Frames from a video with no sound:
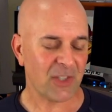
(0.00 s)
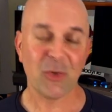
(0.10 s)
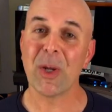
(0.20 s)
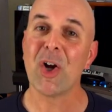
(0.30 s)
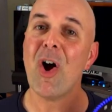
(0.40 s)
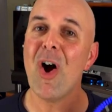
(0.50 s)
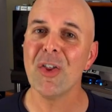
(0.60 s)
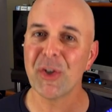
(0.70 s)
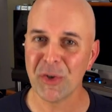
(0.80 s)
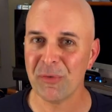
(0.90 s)
So I
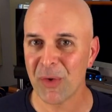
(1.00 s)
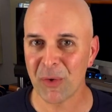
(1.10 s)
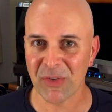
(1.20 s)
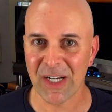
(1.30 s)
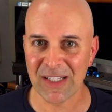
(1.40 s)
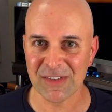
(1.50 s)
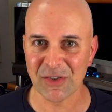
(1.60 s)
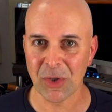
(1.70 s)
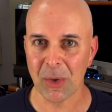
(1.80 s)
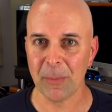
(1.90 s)
called the good folks at
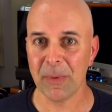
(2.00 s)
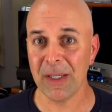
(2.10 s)
iZotope